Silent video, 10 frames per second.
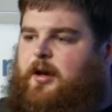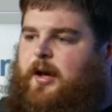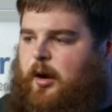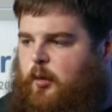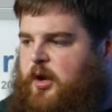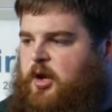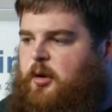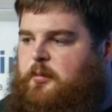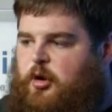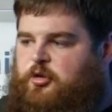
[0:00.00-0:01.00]
How are we going to
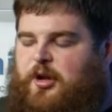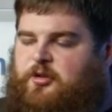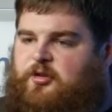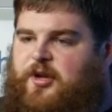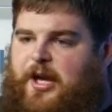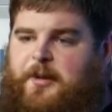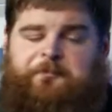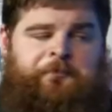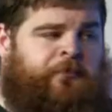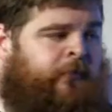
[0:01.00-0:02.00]
approach it as a
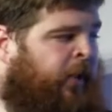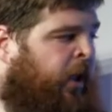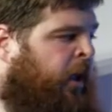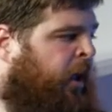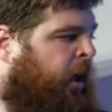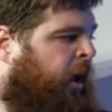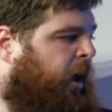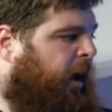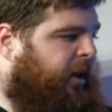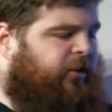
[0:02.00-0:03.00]
team?
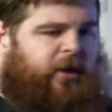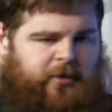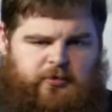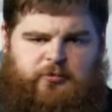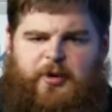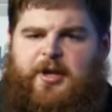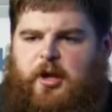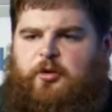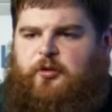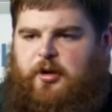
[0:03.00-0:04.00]
It's really
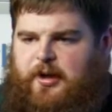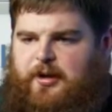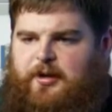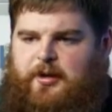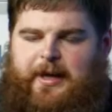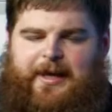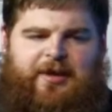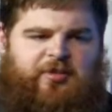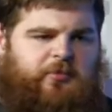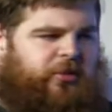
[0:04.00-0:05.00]
useful, and it
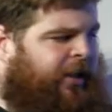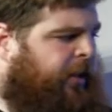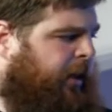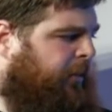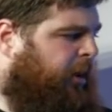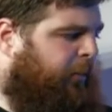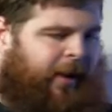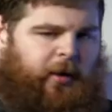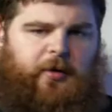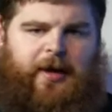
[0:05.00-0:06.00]
gets them thinking
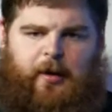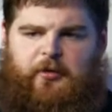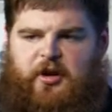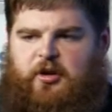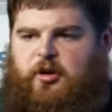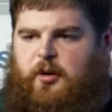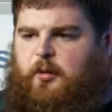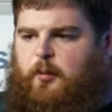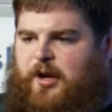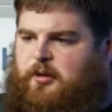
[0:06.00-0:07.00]
about how they're going to do
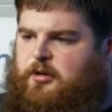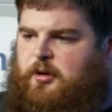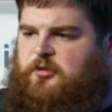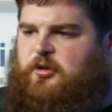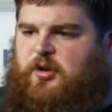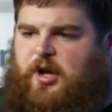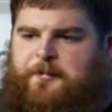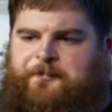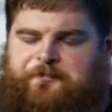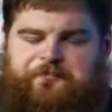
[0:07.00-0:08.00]
it when it comes to
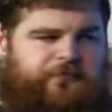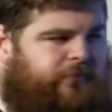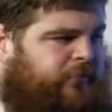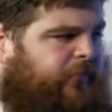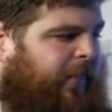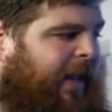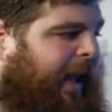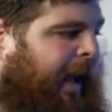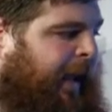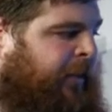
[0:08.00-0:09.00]
time.
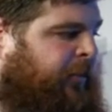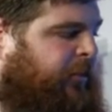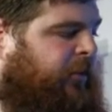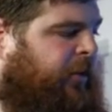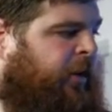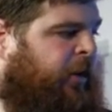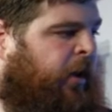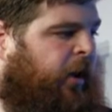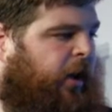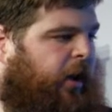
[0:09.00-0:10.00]
And
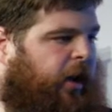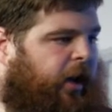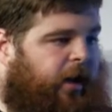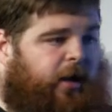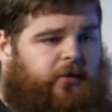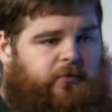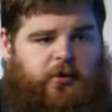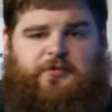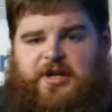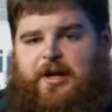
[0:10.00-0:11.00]

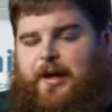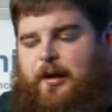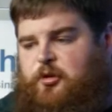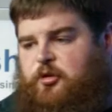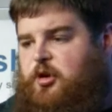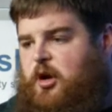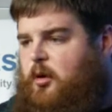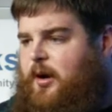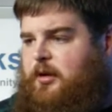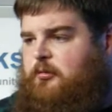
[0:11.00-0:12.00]
obviously allows us to go
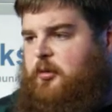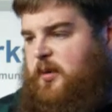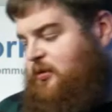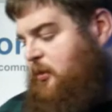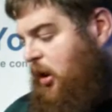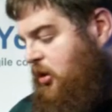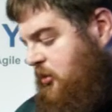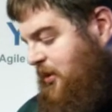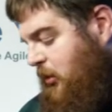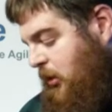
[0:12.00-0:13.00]
away and remove the
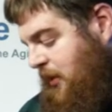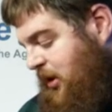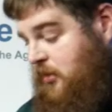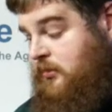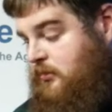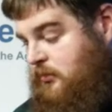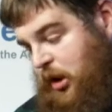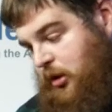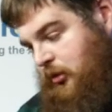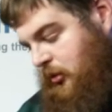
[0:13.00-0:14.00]
blockers before they become
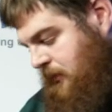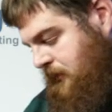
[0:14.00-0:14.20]
blockers.